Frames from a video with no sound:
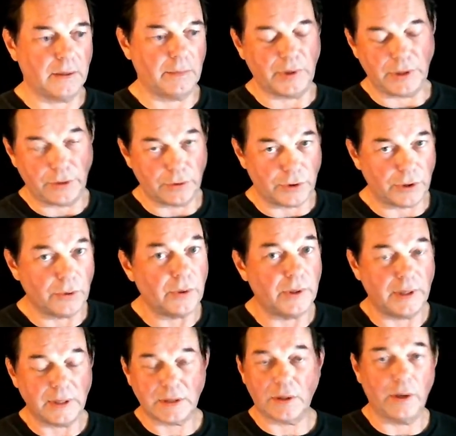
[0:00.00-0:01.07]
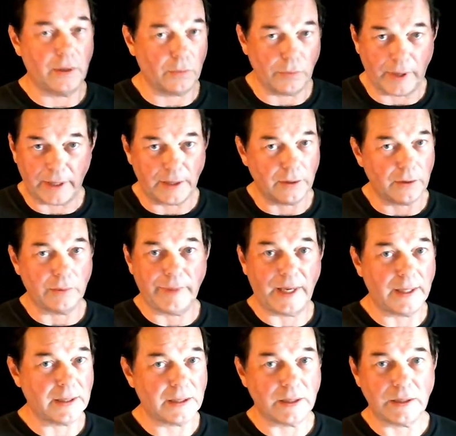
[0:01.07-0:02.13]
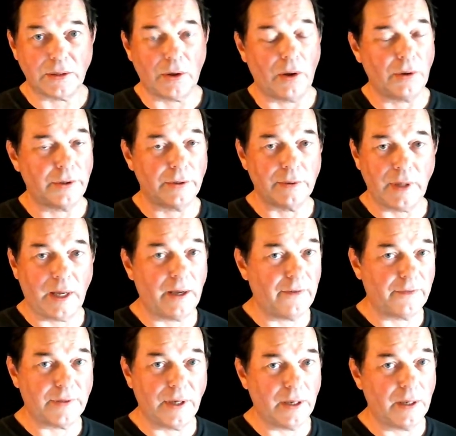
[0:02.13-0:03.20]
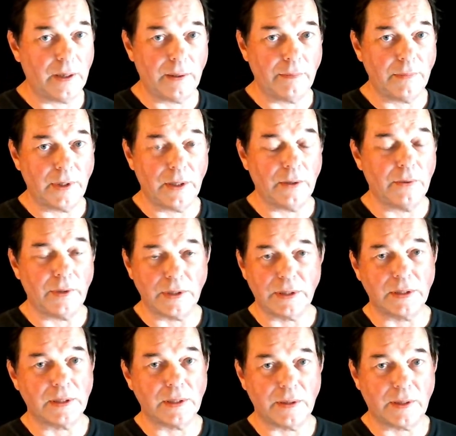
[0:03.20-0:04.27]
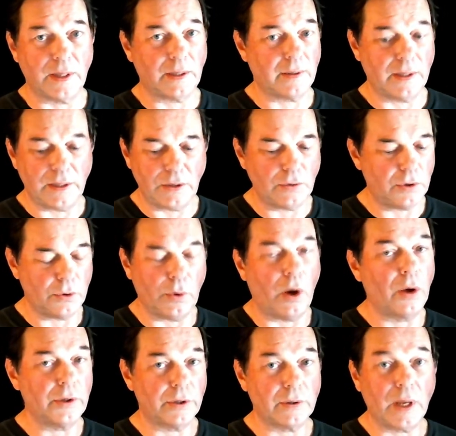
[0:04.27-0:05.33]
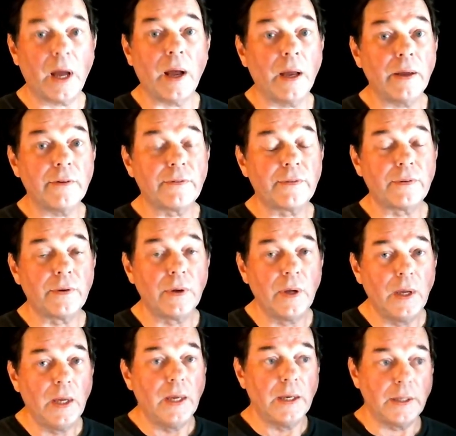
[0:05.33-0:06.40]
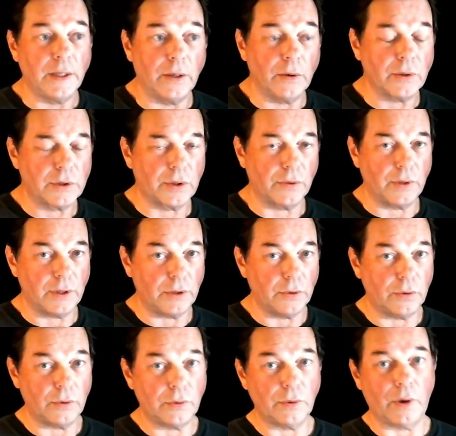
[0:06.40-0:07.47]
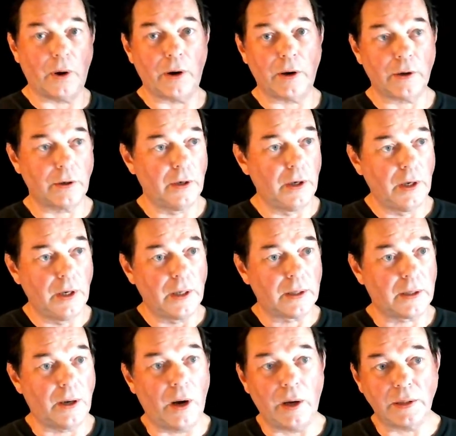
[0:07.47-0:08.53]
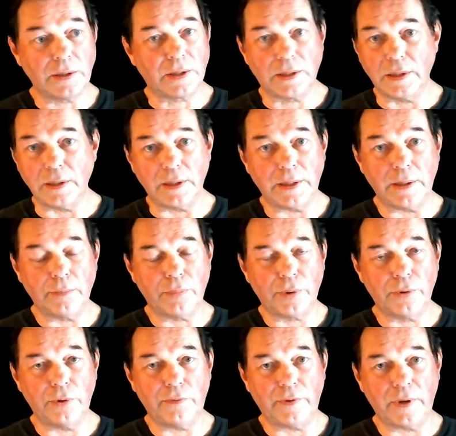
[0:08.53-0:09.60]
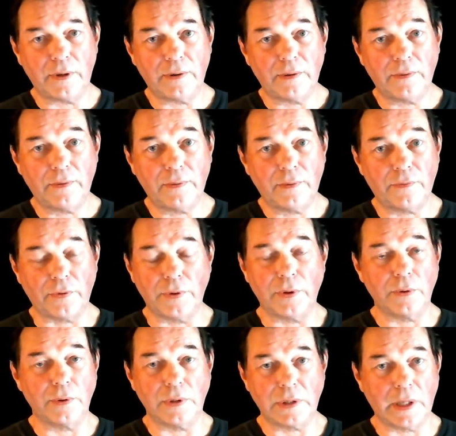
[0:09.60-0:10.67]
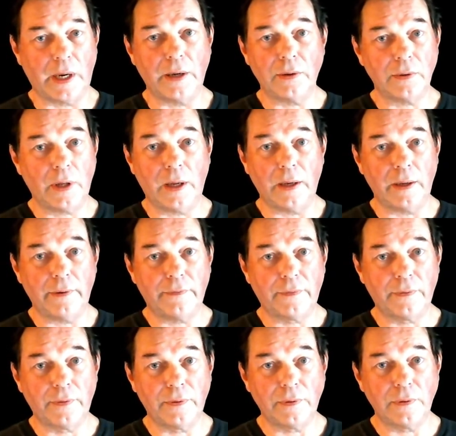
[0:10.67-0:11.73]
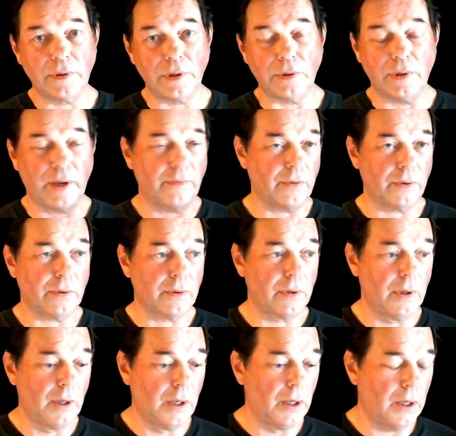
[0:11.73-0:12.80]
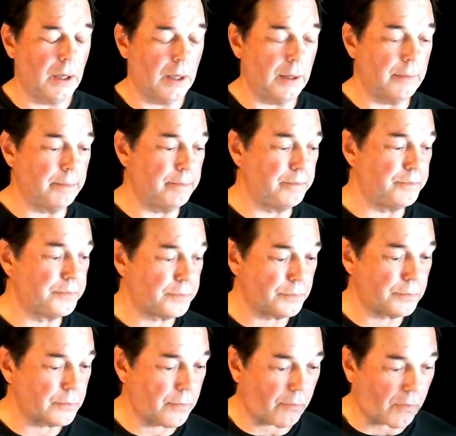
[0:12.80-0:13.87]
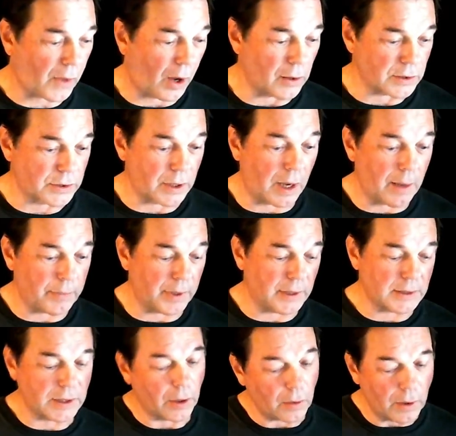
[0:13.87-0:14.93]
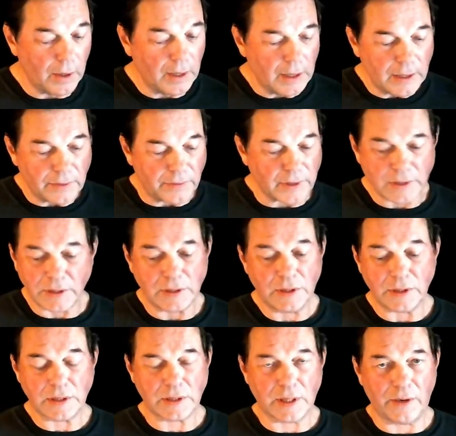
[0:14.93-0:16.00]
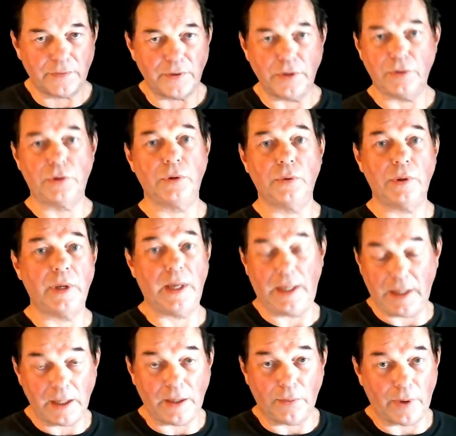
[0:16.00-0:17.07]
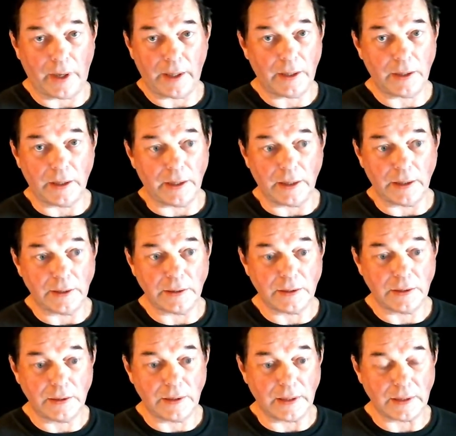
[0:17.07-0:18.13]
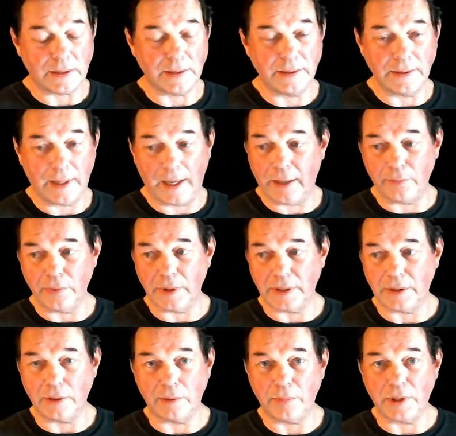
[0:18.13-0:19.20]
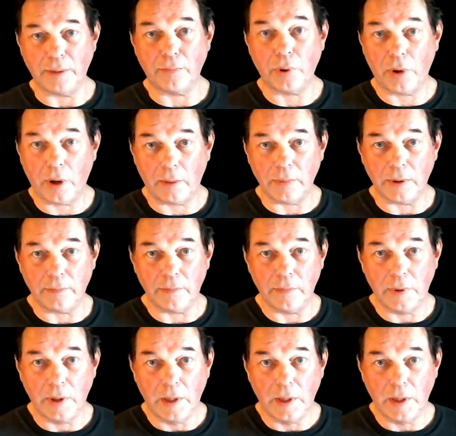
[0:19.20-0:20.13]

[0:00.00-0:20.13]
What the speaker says: But you're doing this on a regular basis all your lifetime. This is a thing that you do all your life, so that you are constantly improving for your entire life. You never are stopping. So this is just stuff that you're doing anyway, and it's not really going to be a problem.